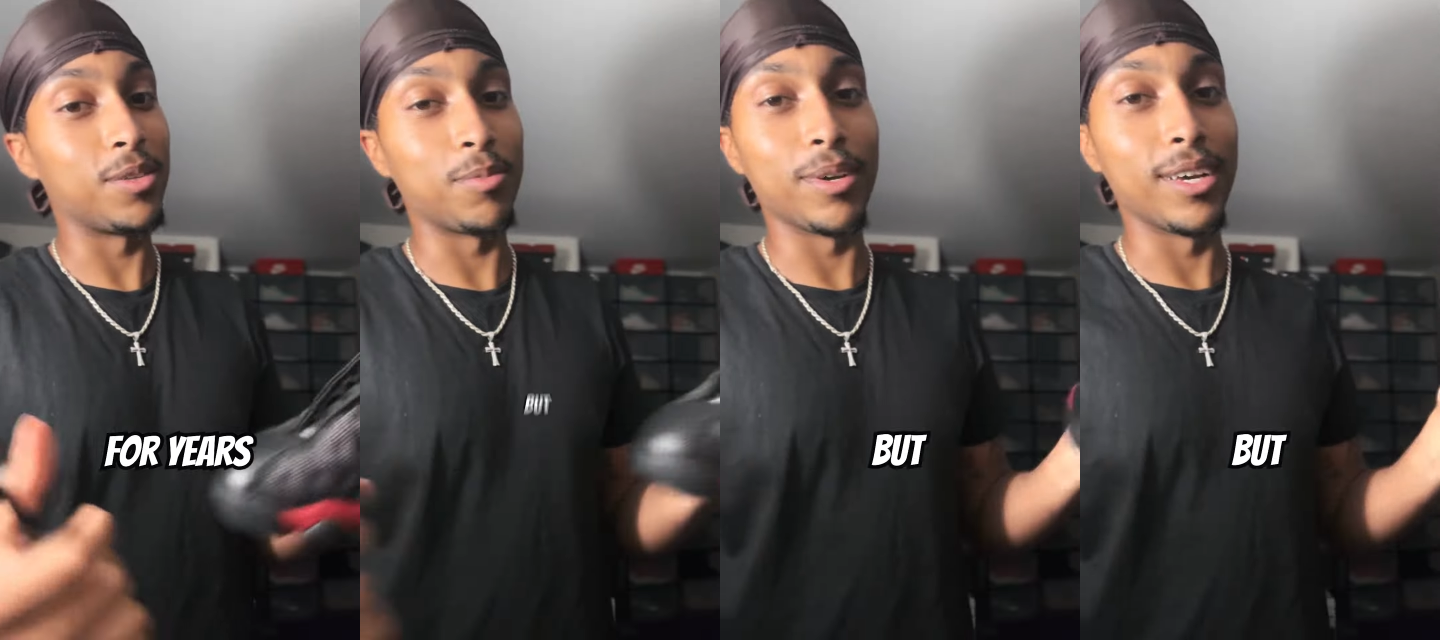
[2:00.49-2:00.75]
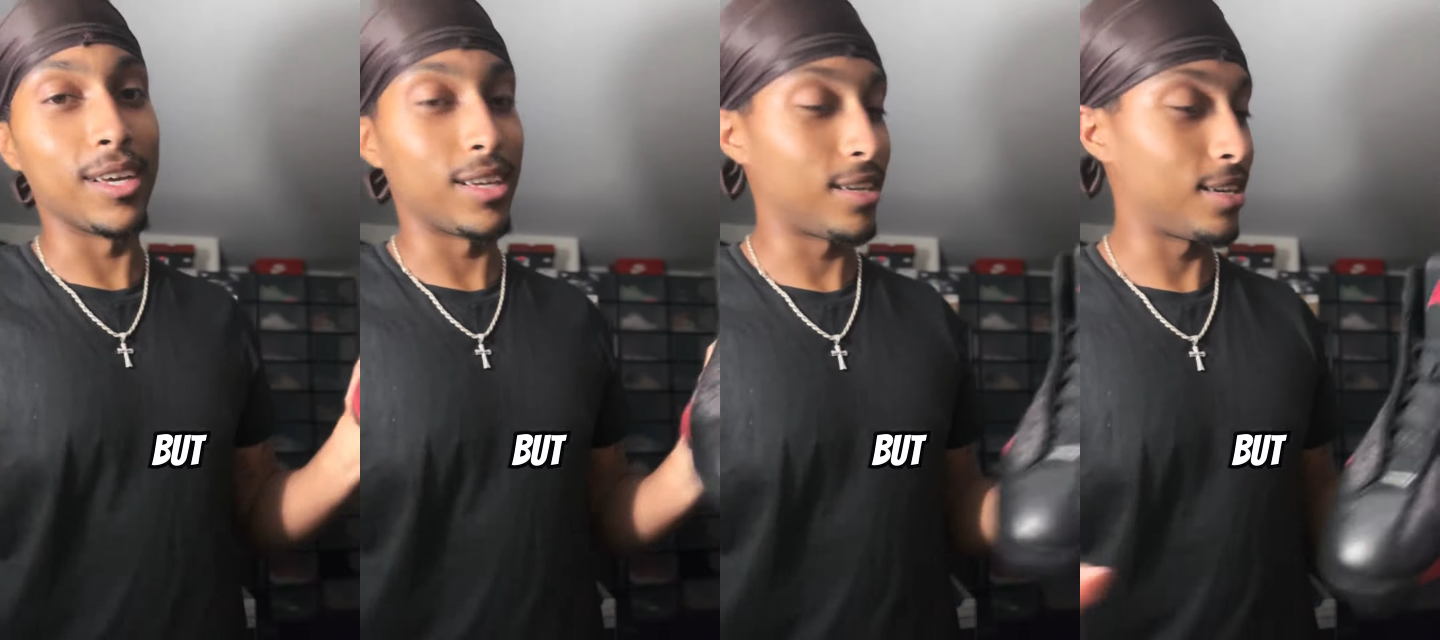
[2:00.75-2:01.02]

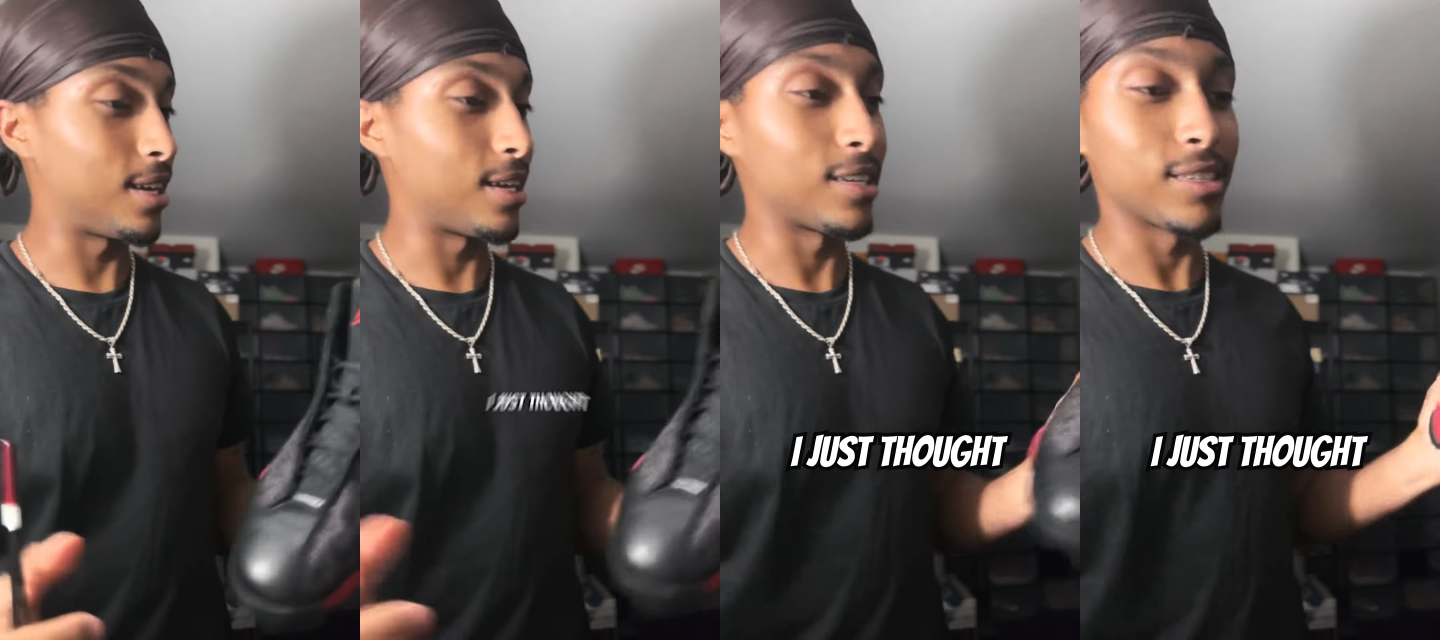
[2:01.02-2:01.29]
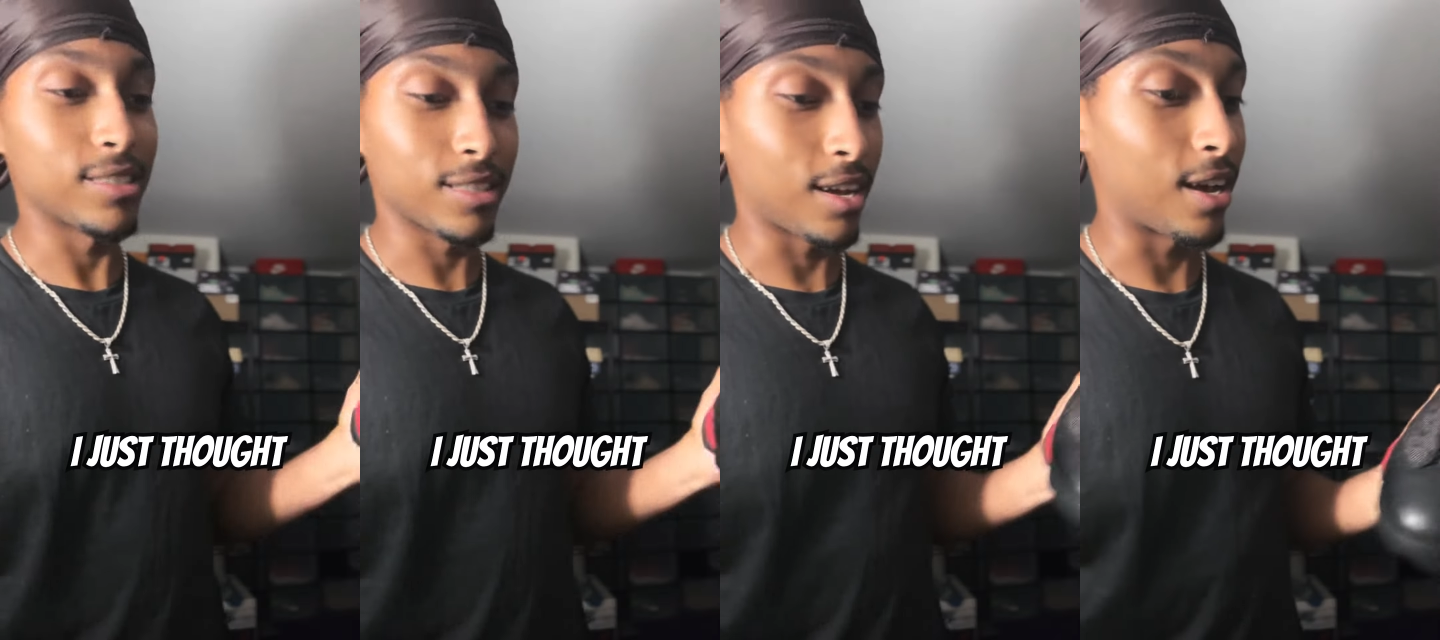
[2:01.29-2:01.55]
but I
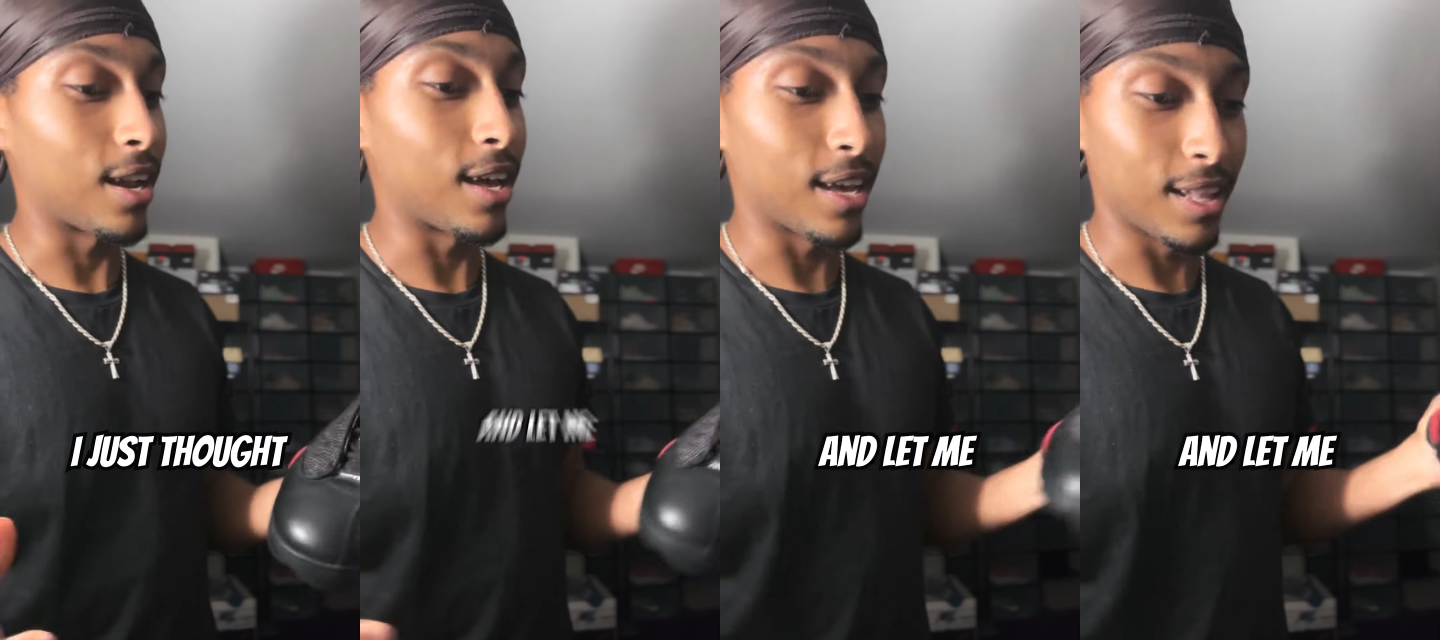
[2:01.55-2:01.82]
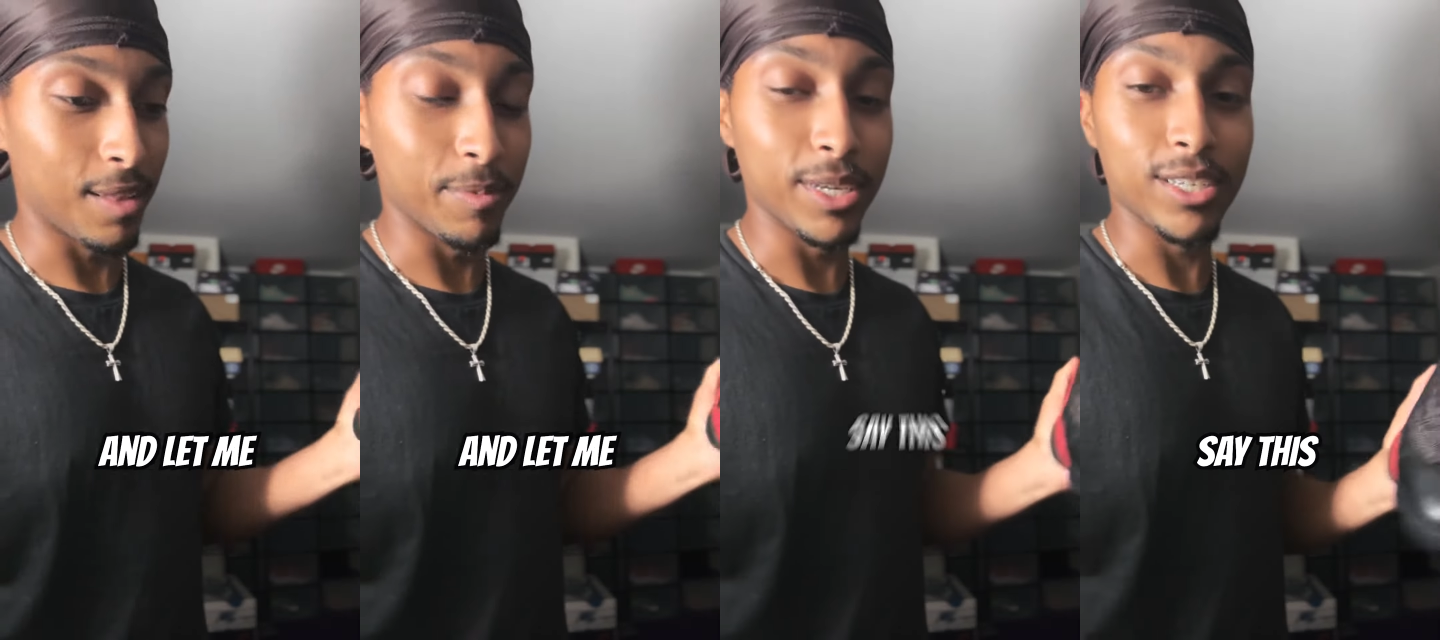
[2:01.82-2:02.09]
just thought, hey,
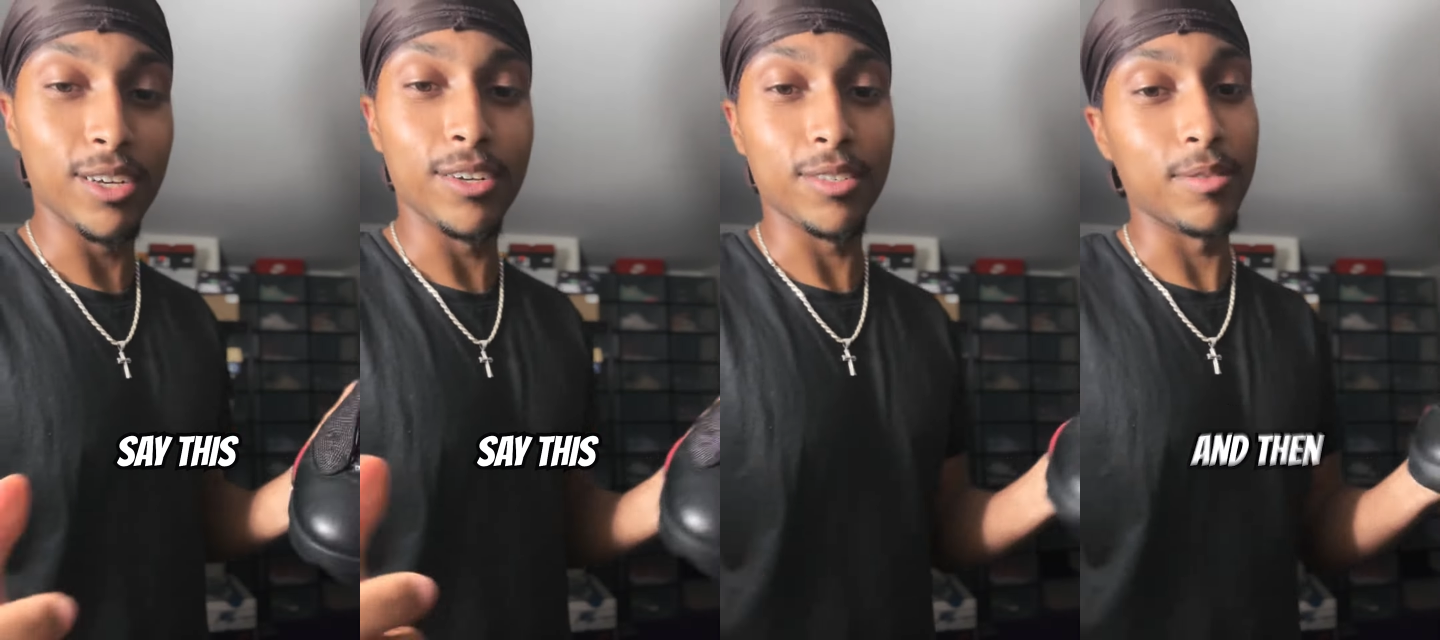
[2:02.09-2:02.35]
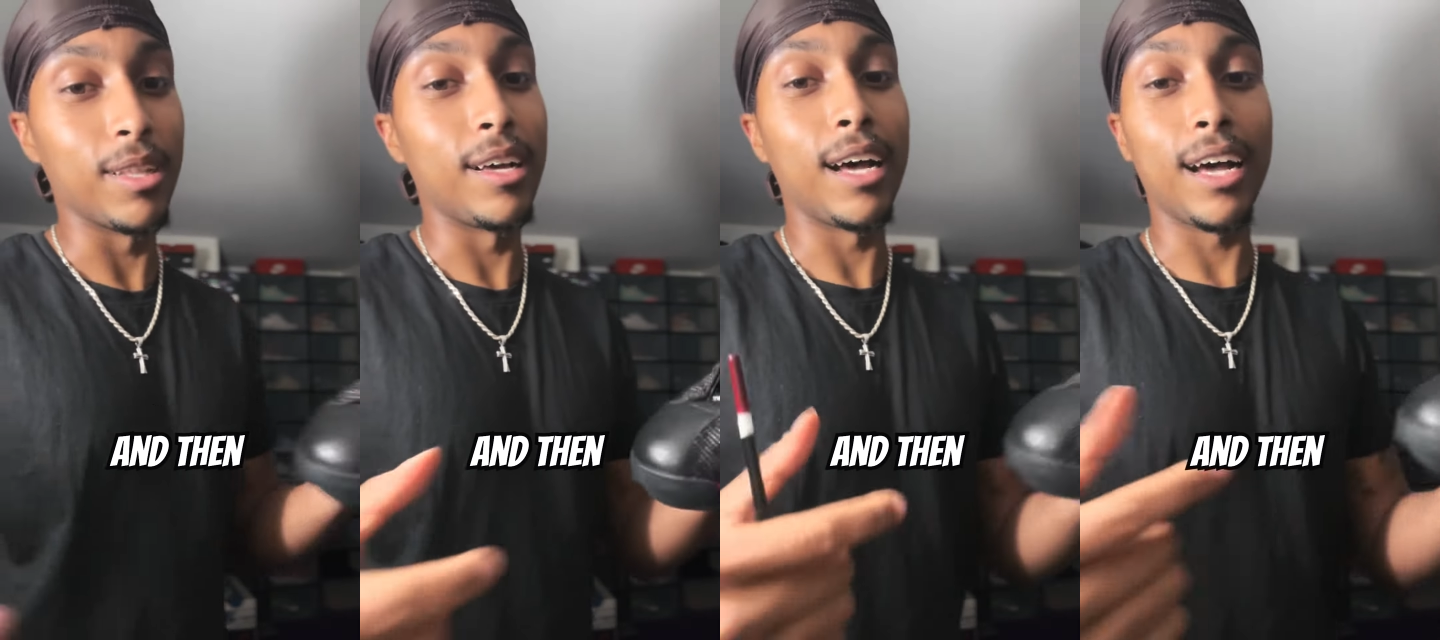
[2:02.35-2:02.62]
let me show some
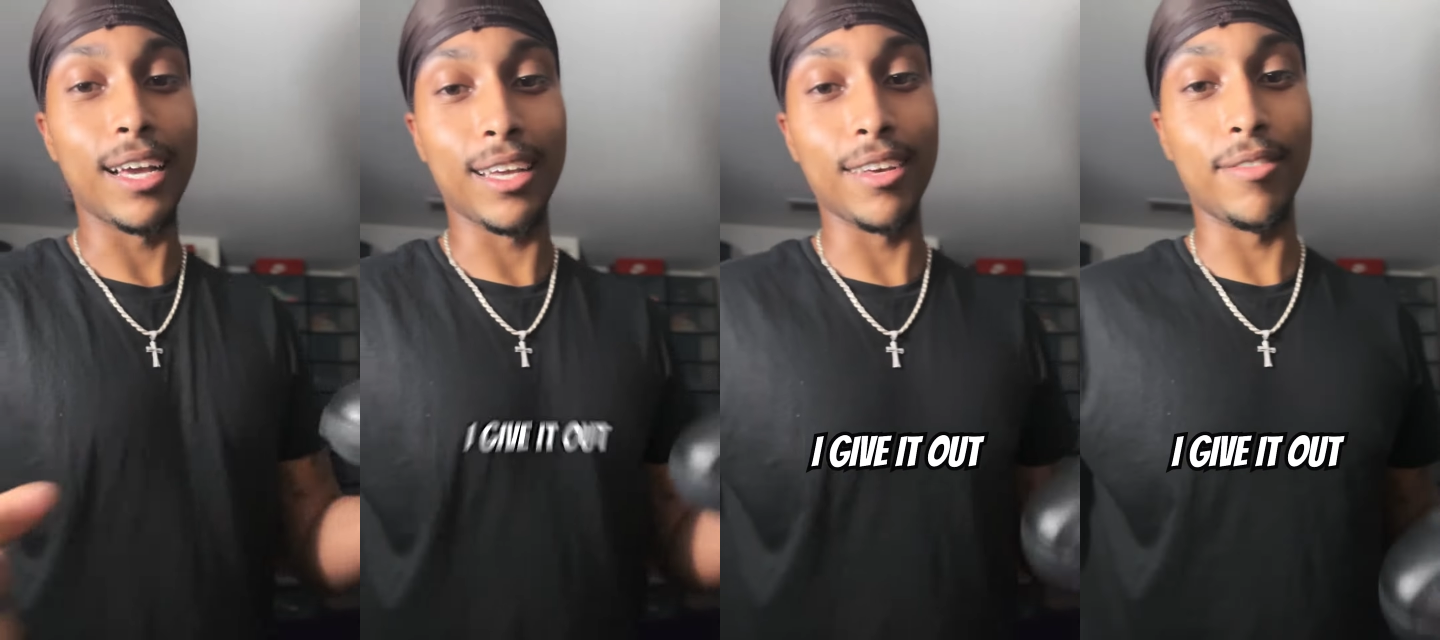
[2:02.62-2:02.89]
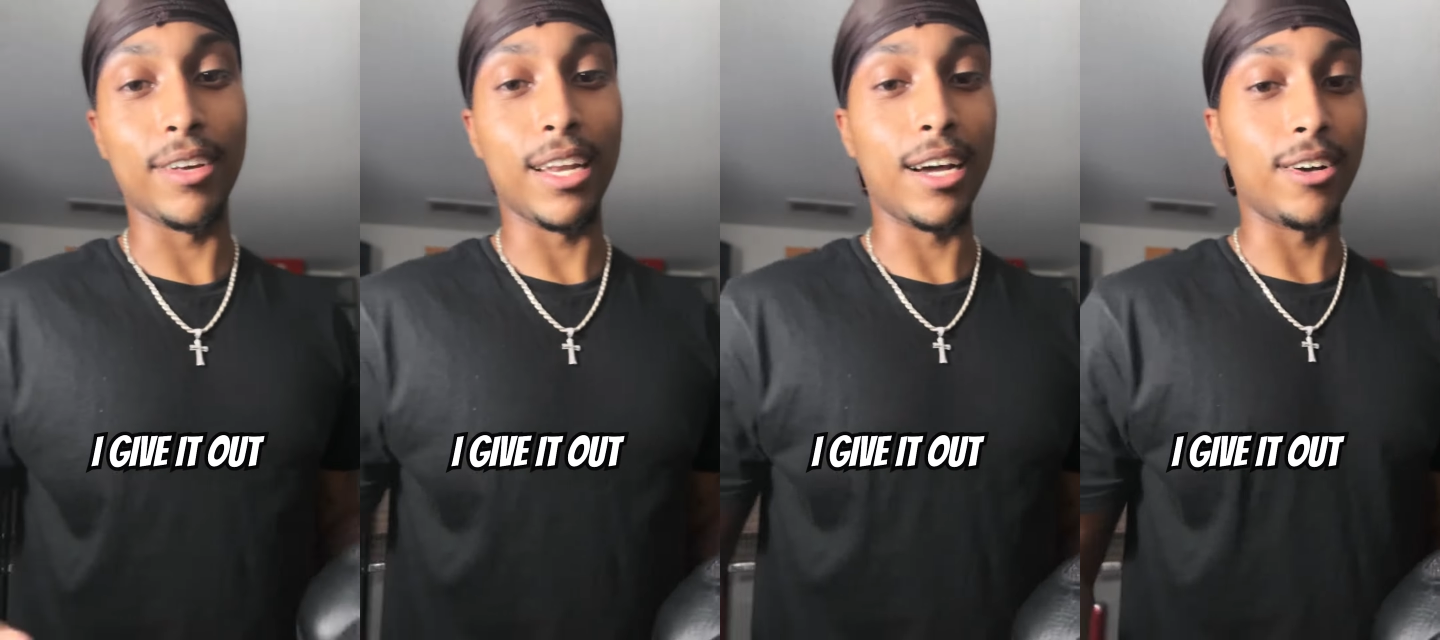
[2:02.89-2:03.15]
how I give
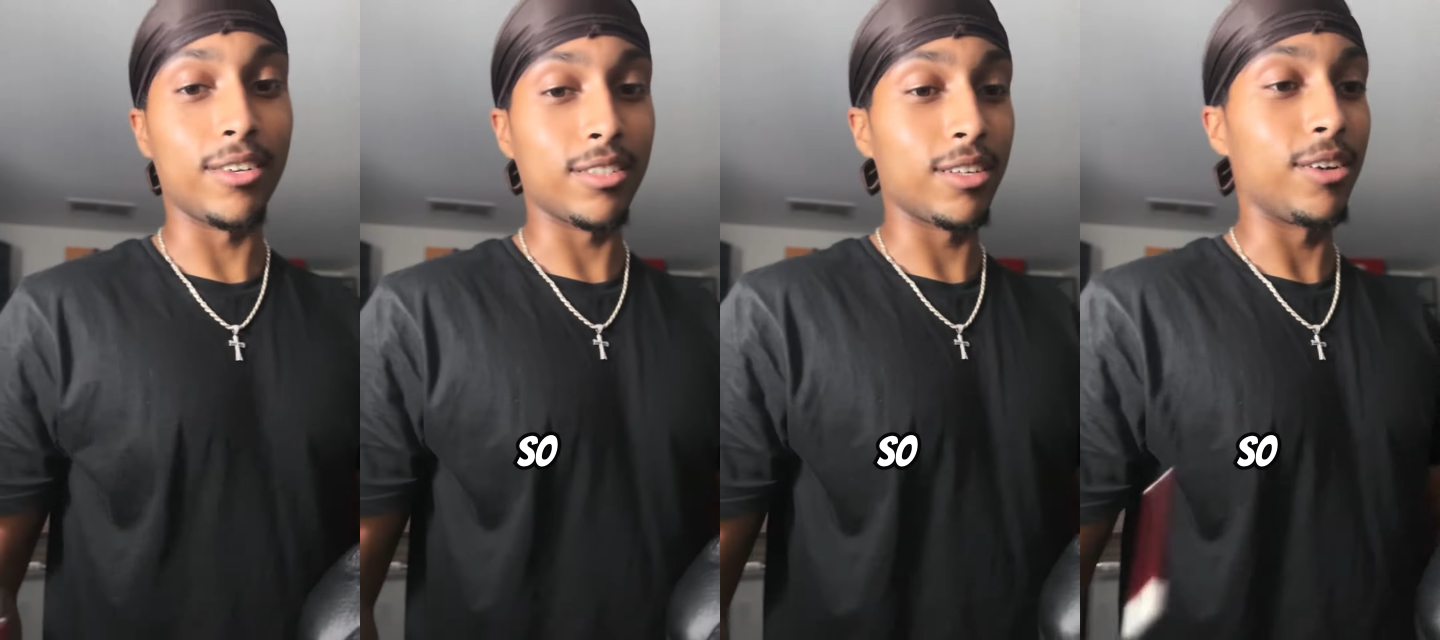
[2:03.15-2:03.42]
it out. So